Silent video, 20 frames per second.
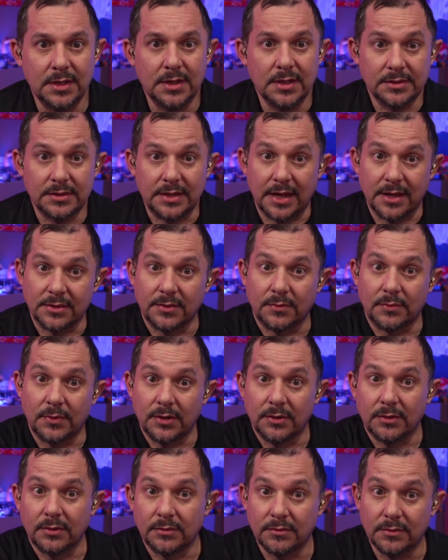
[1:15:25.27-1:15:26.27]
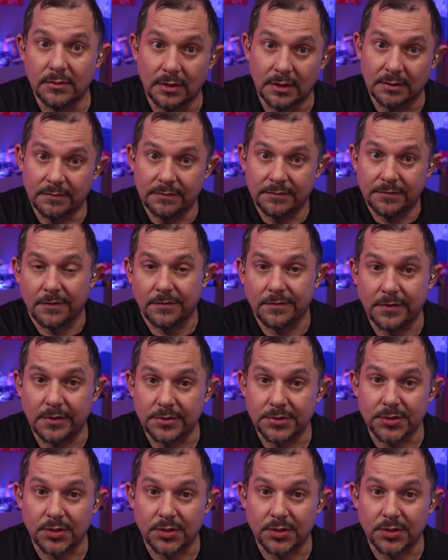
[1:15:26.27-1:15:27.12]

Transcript: down the road for future